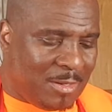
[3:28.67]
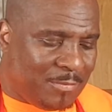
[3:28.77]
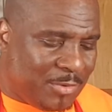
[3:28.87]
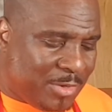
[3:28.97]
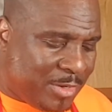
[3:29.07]

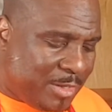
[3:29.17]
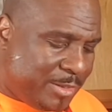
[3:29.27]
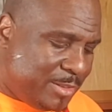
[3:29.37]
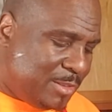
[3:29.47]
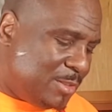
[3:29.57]
of your
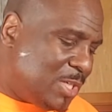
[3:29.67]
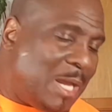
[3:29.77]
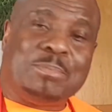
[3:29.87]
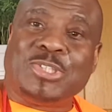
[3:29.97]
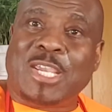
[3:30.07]

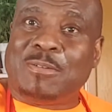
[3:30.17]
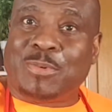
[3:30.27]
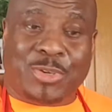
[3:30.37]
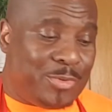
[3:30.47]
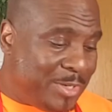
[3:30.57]
chapchae
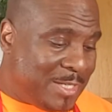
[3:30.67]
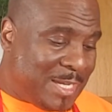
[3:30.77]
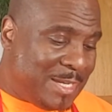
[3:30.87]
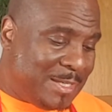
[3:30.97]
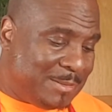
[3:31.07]
when you were done.